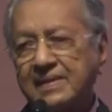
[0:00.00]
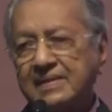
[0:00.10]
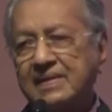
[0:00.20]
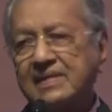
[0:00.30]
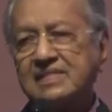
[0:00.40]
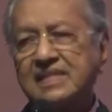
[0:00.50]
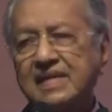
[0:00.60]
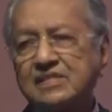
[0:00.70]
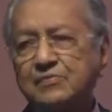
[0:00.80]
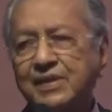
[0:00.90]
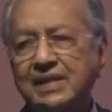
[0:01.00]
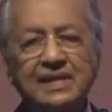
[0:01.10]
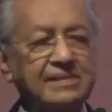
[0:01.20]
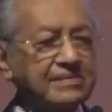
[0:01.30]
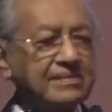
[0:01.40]
This has
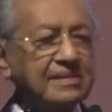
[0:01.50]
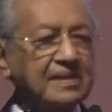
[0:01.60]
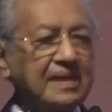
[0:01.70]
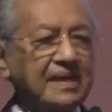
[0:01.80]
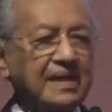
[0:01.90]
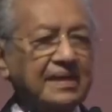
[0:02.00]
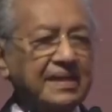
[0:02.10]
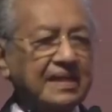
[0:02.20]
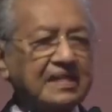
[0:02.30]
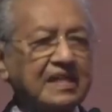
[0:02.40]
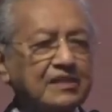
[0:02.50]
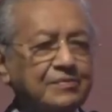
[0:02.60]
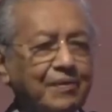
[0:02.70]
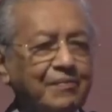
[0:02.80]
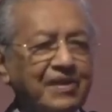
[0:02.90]
witnessed the
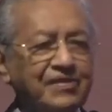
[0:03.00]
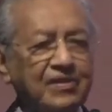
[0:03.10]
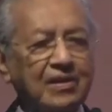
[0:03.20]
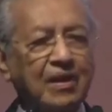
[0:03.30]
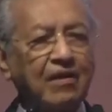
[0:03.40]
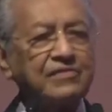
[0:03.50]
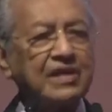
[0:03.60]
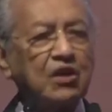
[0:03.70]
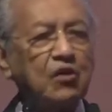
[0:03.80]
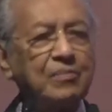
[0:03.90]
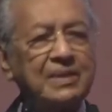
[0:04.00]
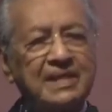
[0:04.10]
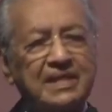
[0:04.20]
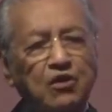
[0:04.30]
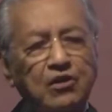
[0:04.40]
transformation of the global
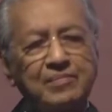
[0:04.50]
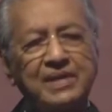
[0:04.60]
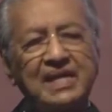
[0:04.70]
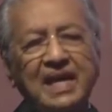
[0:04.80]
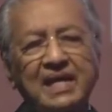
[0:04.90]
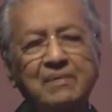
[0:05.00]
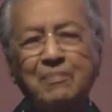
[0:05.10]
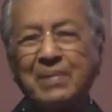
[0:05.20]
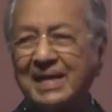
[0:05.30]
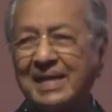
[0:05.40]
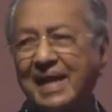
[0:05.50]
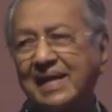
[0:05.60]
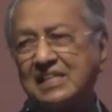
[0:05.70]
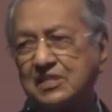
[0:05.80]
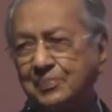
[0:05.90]
economy at
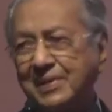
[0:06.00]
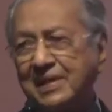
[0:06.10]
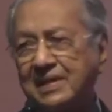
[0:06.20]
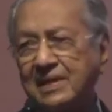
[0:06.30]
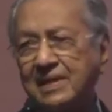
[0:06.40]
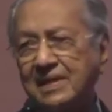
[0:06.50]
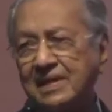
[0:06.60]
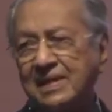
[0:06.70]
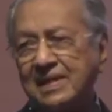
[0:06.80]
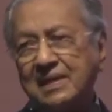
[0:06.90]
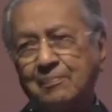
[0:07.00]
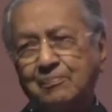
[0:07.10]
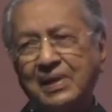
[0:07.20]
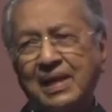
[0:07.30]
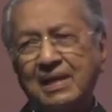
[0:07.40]
breakneck speed. The
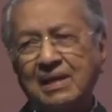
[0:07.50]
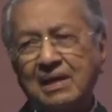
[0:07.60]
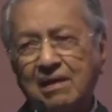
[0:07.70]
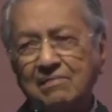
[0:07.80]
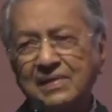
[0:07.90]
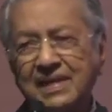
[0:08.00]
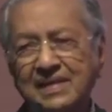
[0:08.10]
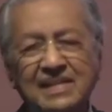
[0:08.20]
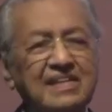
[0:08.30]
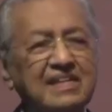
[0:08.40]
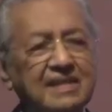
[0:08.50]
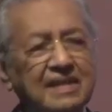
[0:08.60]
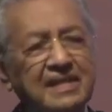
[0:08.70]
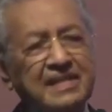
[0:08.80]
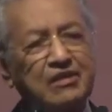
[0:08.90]
pillar of the digital
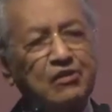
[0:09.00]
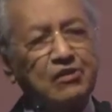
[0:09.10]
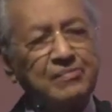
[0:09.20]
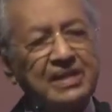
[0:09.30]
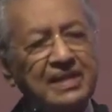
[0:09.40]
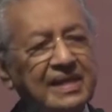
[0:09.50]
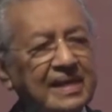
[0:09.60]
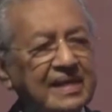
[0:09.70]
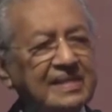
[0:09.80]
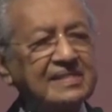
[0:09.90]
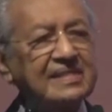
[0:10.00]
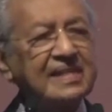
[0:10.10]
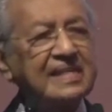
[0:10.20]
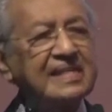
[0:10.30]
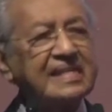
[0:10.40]
economy is
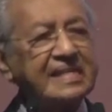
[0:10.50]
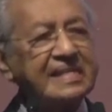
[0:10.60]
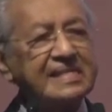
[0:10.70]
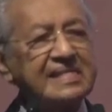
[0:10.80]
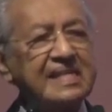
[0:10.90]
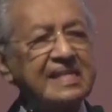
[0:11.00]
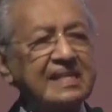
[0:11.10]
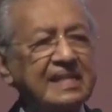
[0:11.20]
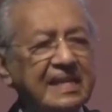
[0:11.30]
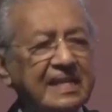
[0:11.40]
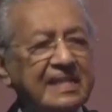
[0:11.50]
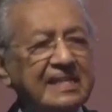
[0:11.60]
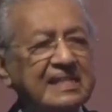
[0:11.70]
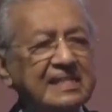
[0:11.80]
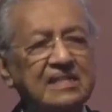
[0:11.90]
the increasing
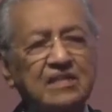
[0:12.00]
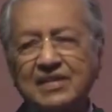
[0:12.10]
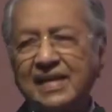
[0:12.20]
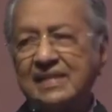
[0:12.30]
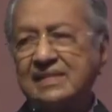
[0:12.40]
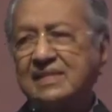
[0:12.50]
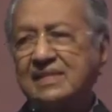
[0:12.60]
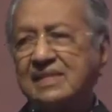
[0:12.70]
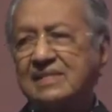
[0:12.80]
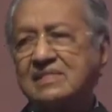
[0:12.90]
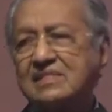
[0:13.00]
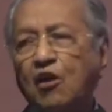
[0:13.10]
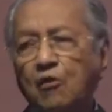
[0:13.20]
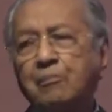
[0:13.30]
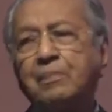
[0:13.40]
interconnectedness
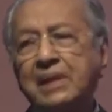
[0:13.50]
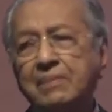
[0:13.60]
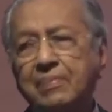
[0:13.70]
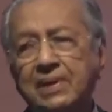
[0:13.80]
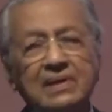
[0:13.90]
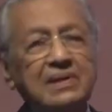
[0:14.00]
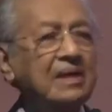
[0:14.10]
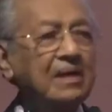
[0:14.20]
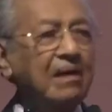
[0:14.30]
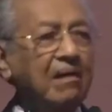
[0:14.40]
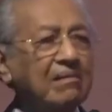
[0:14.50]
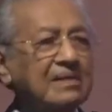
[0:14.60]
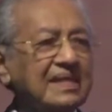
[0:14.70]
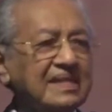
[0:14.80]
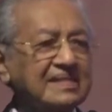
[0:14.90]
of people,
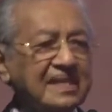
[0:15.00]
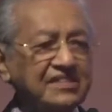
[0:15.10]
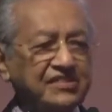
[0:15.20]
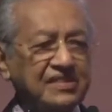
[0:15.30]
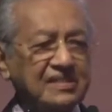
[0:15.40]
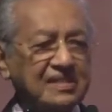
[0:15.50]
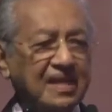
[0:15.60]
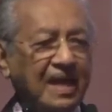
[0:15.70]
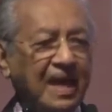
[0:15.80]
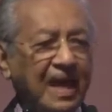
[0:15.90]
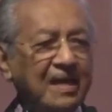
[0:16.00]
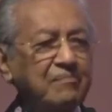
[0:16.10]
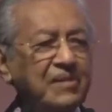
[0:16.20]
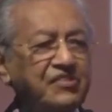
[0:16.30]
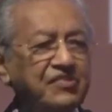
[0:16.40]
organizations, and
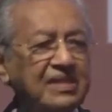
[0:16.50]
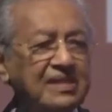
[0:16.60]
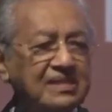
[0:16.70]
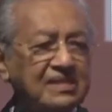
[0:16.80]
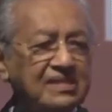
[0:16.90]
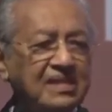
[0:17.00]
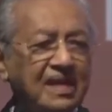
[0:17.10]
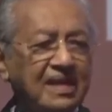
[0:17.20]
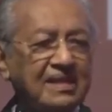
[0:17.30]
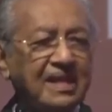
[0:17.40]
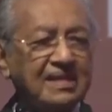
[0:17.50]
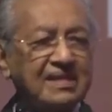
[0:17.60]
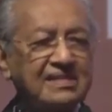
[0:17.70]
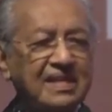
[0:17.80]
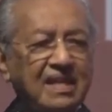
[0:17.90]
machines that
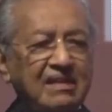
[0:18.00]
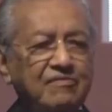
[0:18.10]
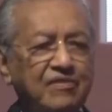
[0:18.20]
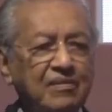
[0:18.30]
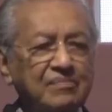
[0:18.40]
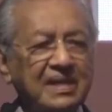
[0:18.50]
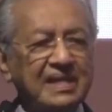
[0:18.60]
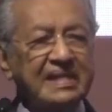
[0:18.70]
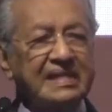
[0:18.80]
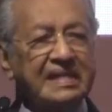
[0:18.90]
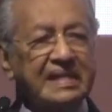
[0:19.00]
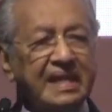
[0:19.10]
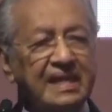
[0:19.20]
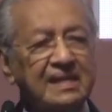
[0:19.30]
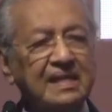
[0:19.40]
result from the
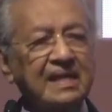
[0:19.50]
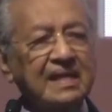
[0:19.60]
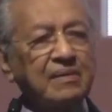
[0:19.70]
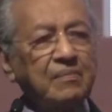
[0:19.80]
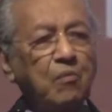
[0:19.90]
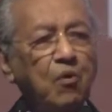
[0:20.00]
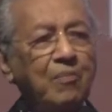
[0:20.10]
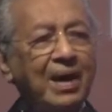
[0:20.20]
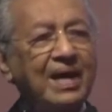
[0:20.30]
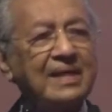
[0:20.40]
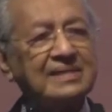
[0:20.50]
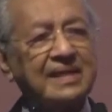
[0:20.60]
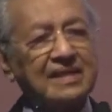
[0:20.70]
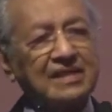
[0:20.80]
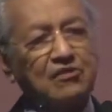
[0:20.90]
internet, mobile
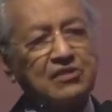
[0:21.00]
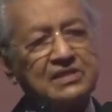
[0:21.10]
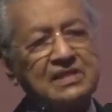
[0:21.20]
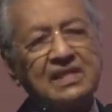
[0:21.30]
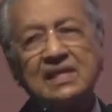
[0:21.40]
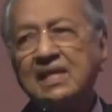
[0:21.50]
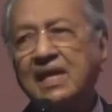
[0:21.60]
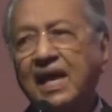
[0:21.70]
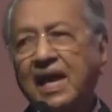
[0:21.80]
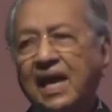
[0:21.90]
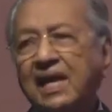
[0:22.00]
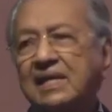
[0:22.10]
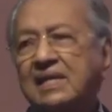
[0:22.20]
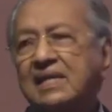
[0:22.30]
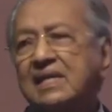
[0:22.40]
technology,
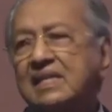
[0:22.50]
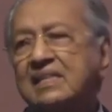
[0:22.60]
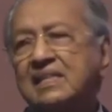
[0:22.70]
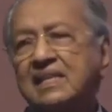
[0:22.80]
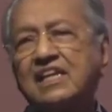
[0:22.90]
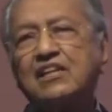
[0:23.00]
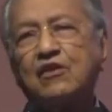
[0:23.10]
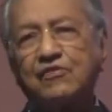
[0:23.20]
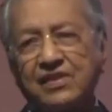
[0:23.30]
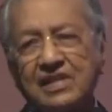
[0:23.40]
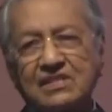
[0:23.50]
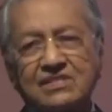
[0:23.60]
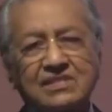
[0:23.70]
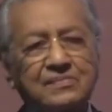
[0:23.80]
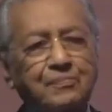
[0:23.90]
and the Internet of Things.